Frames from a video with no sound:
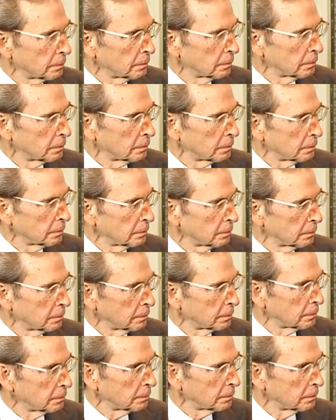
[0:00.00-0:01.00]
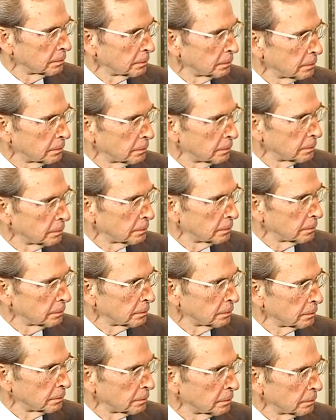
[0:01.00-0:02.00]

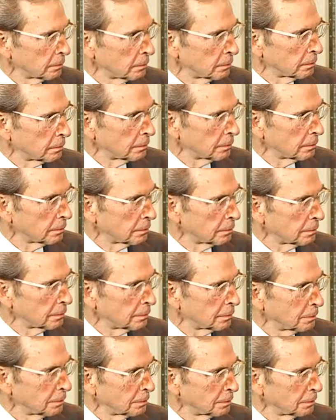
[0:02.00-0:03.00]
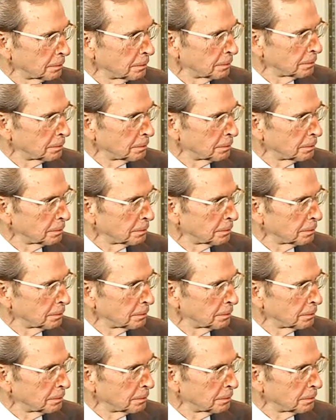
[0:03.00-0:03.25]
This person isn't speaking.